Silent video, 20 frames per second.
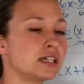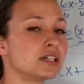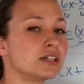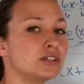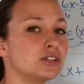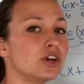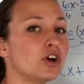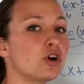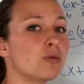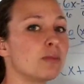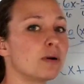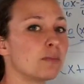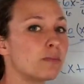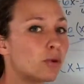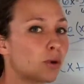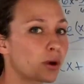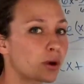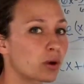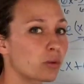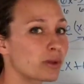No, but
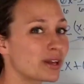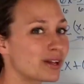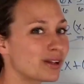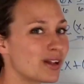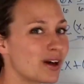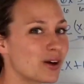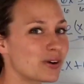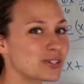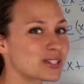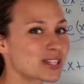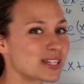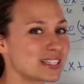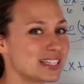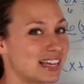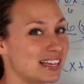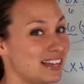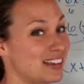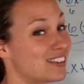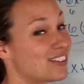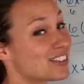boy, are we close, because
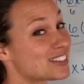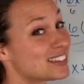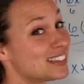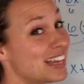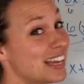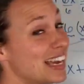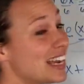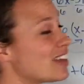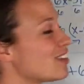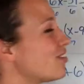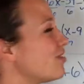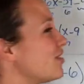that equals negative